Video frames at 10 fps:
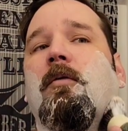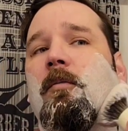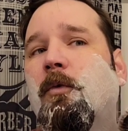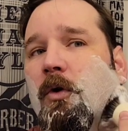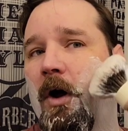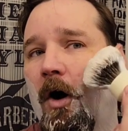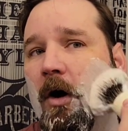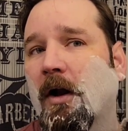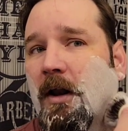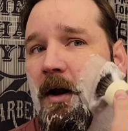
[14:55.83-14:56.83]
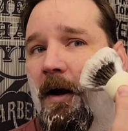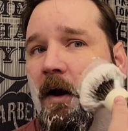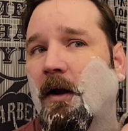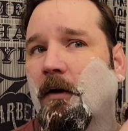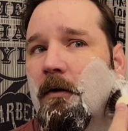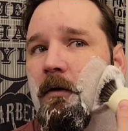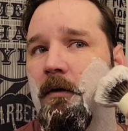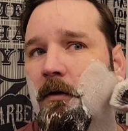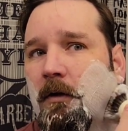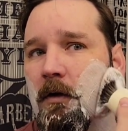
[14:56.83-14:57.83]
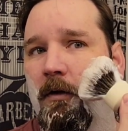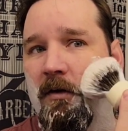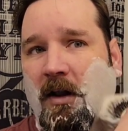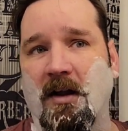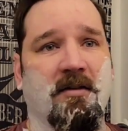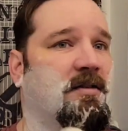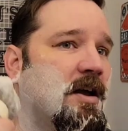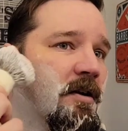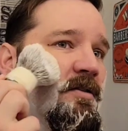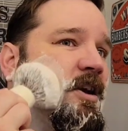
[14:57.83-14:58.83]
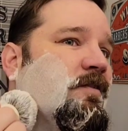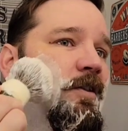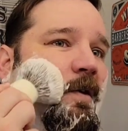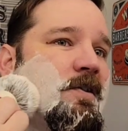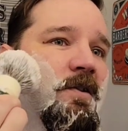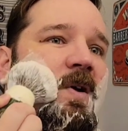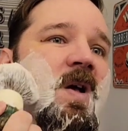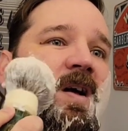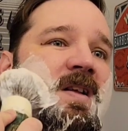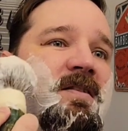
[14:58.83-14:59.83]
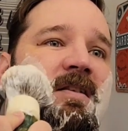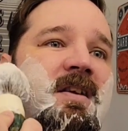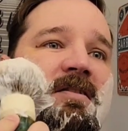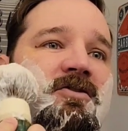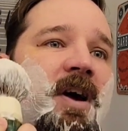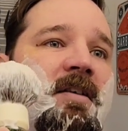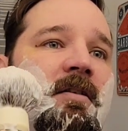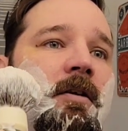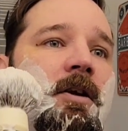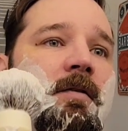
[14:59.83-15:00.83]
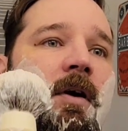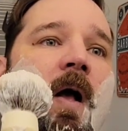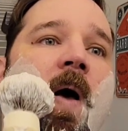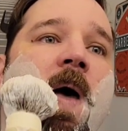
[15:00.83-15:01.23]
Mula R89, like a standard safety razor, it's drastically different.